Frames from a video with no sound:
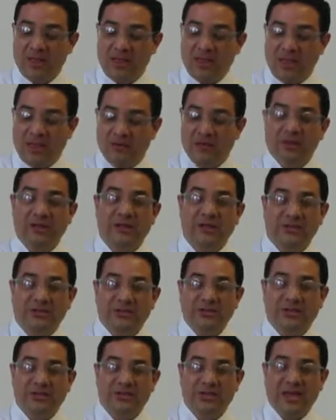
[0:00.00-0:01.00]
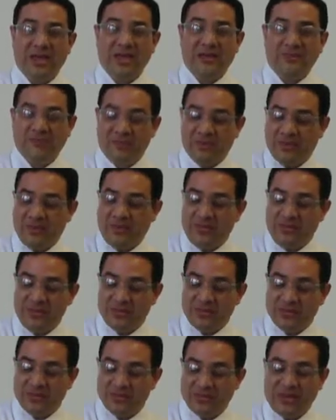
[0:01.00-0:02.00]
It releases its heat and
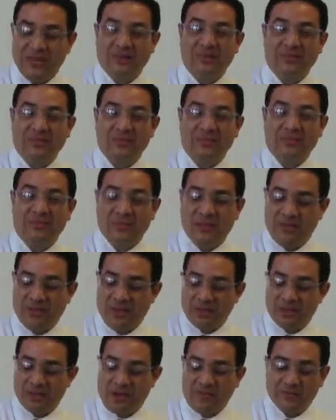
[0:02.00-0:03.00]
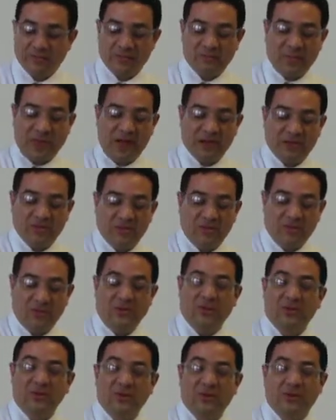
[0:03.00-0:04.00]
then sinks and then travels back to the
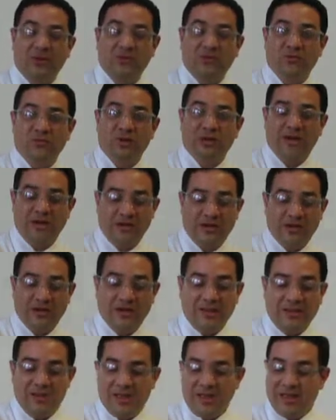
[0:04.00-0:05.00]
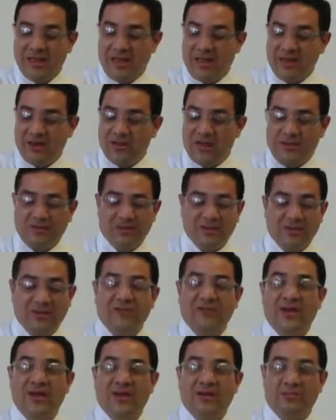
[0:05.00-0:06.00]
poles where it's reheated, and you have a
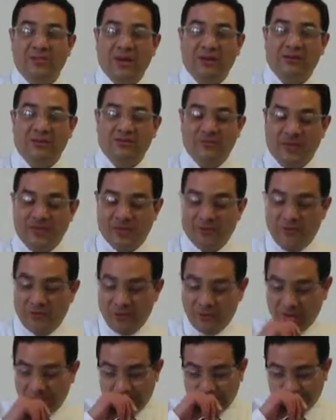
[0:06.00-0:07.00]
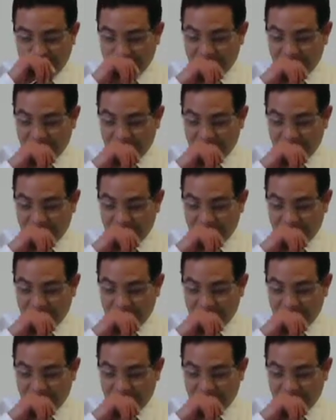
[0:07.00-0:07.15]
conveyor belt around the world.